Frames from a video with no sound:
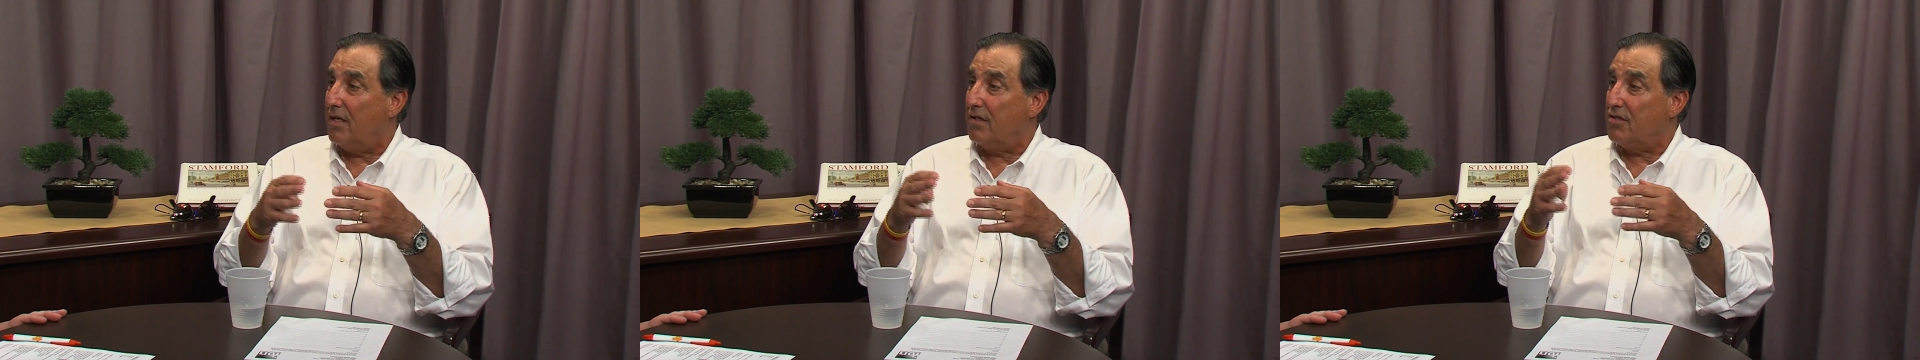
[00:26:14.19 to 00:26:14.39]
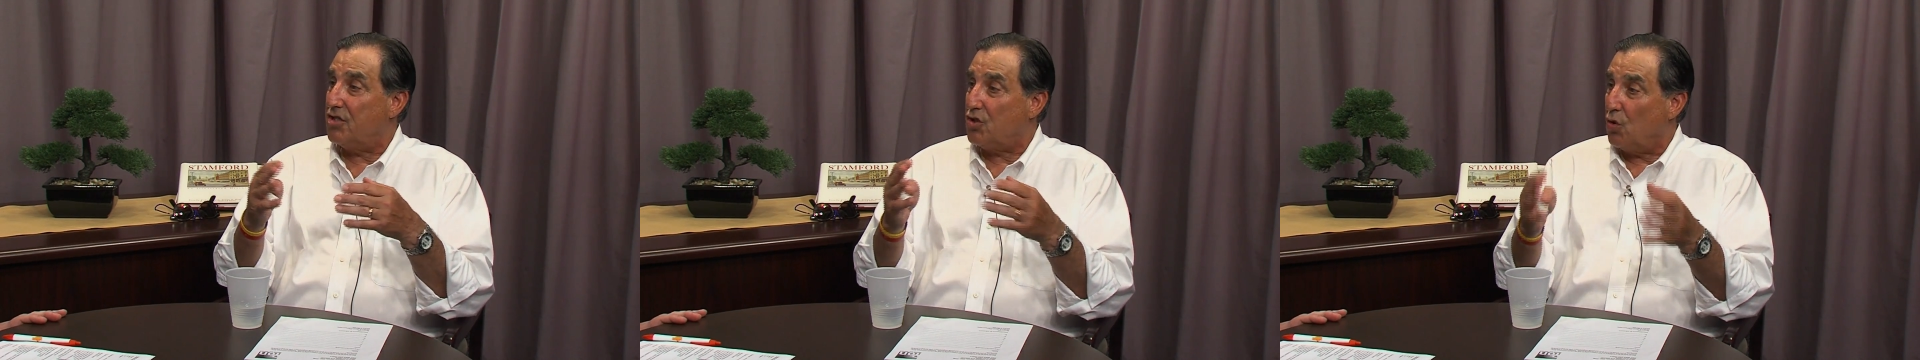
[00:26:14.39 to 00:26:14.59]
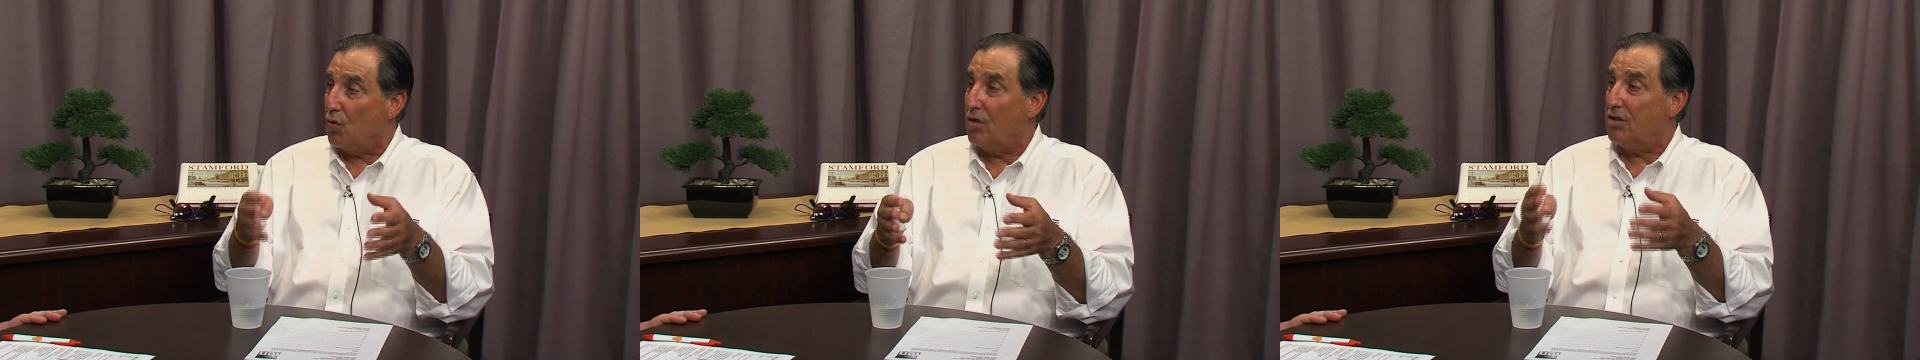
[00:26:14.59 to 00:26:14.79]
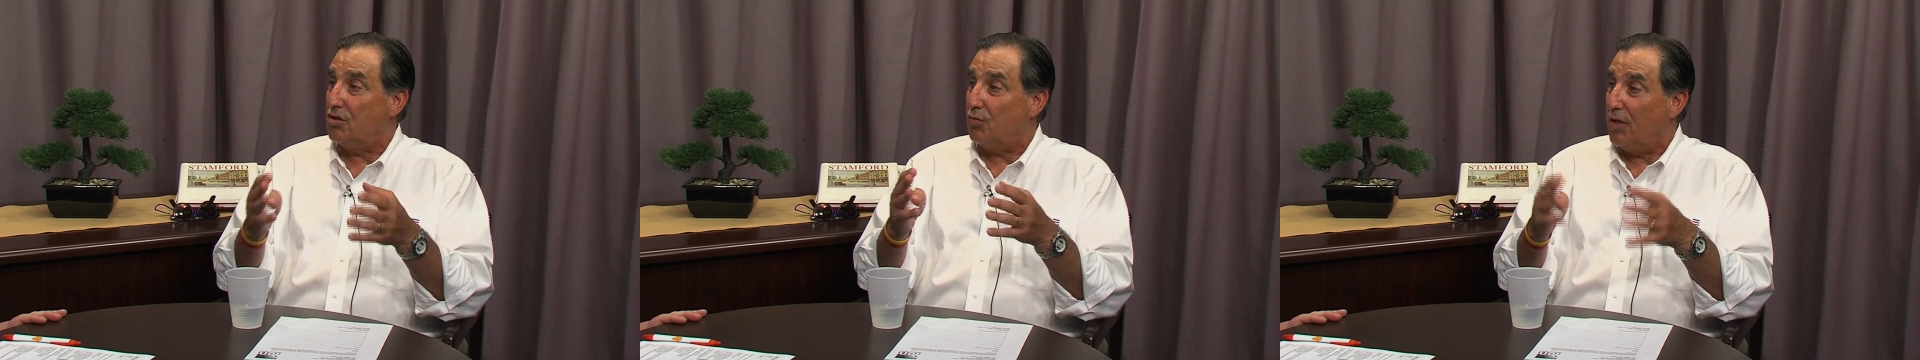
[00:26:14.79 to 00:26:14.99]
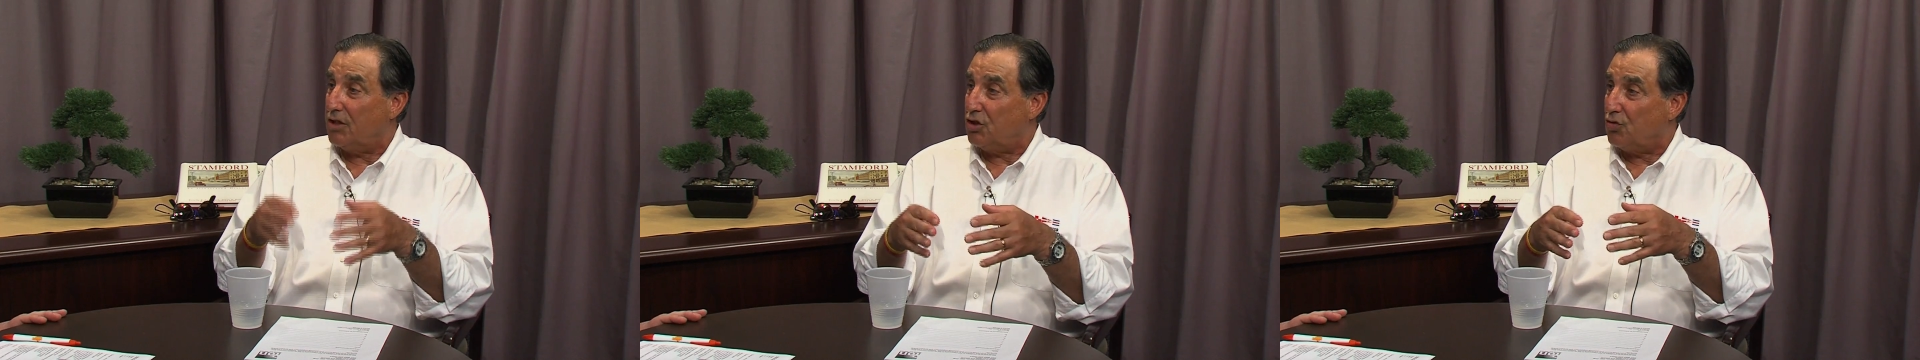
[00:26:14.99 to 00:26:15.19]
stores,
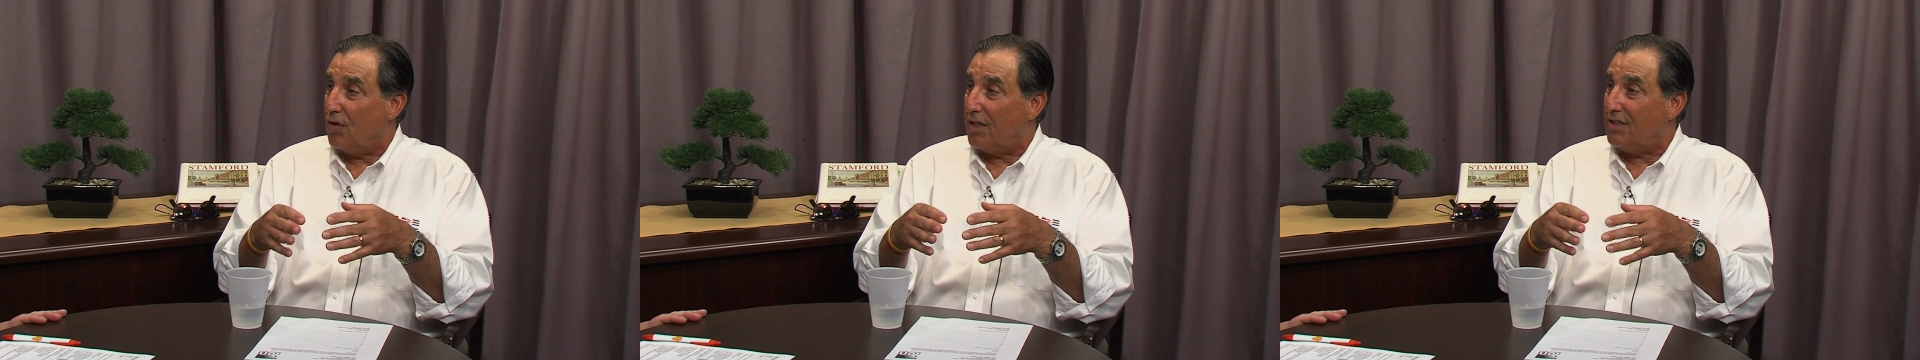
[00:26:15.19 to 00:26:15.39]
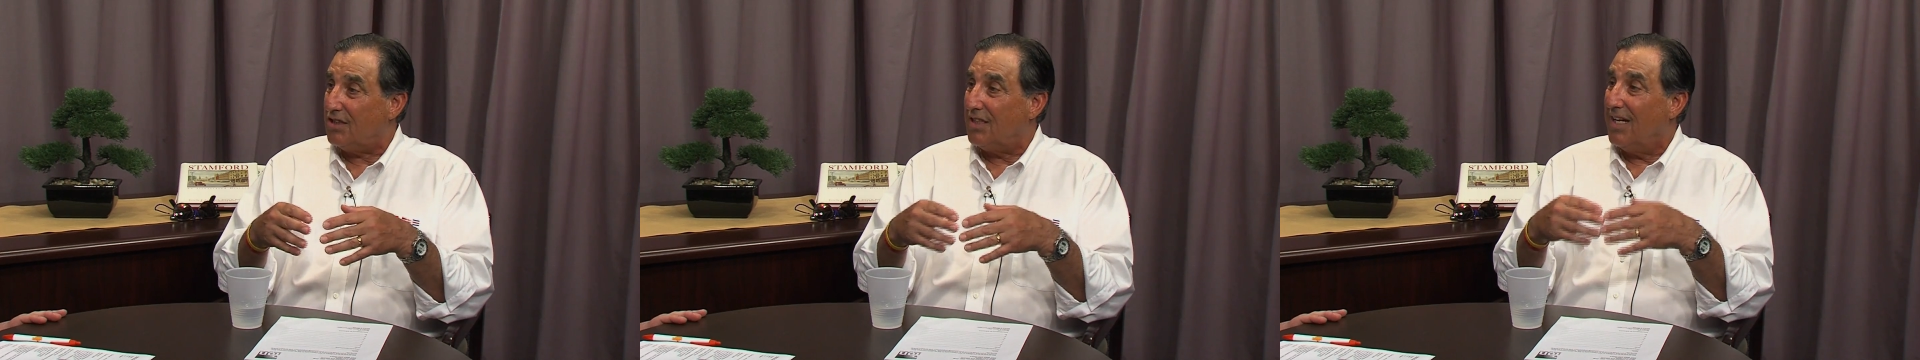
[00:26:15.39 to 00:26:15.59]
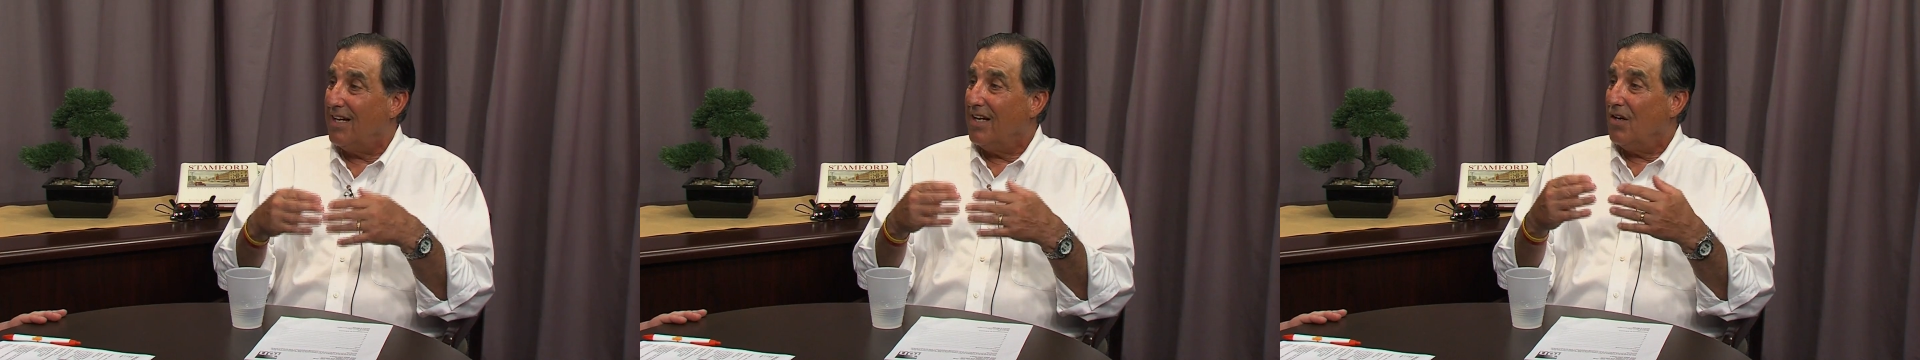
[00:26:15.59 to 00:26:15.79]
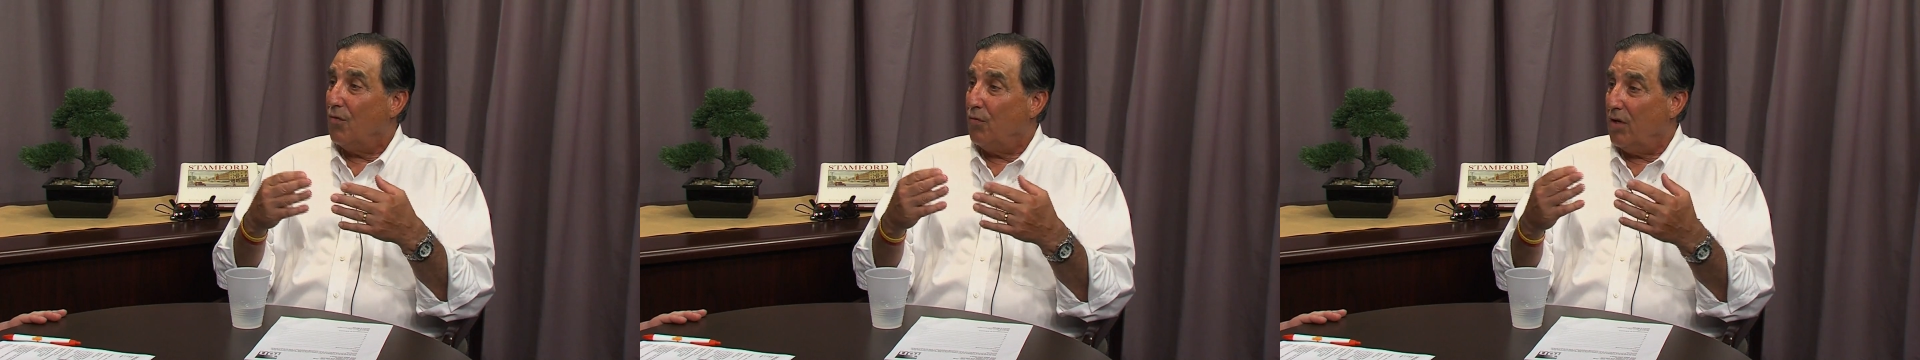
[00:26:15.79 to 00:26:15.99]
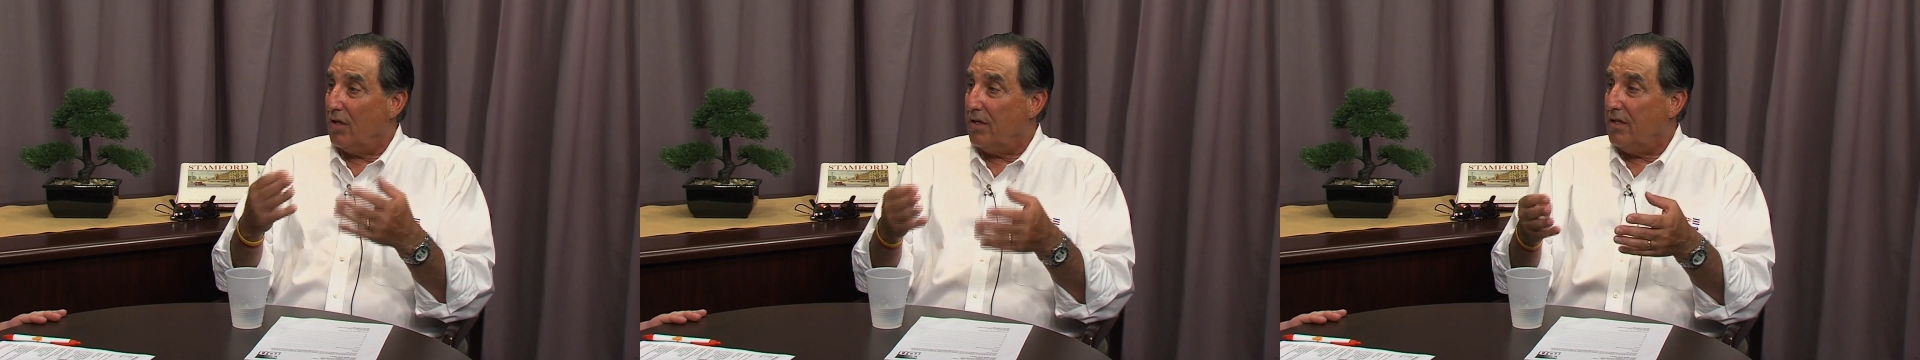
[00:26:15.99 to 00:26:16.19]
restaurants,
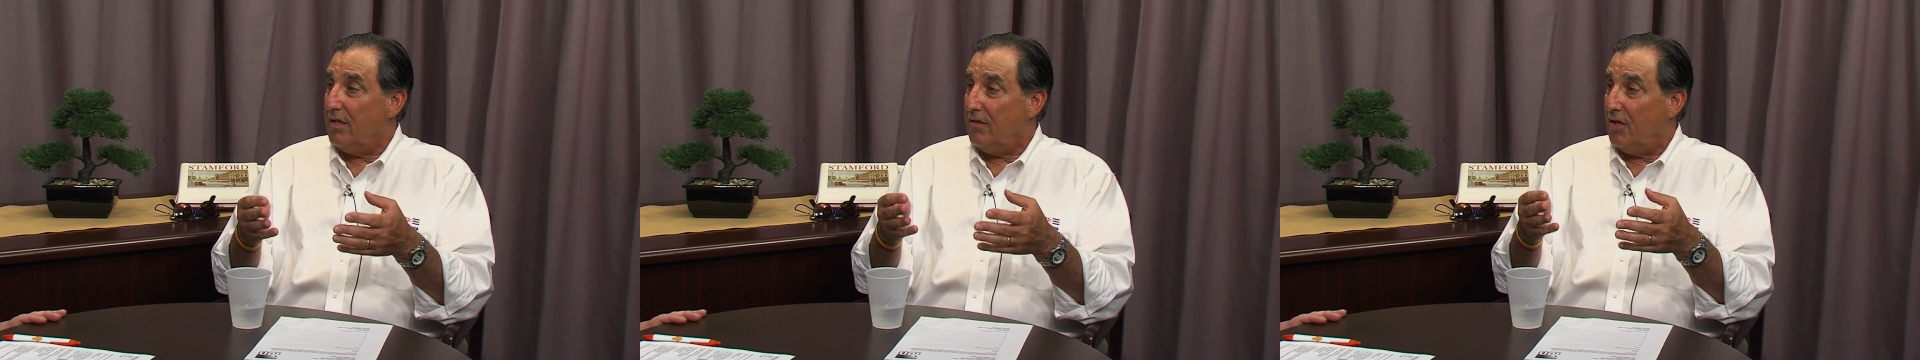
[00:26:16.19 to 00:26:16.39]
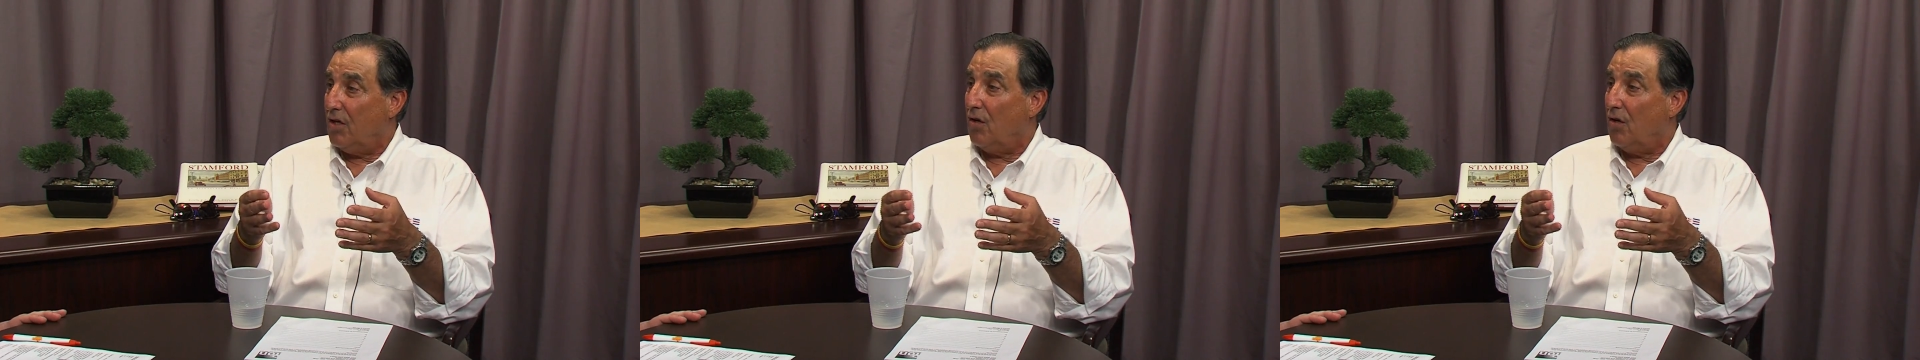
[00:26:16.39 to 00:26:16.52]
really,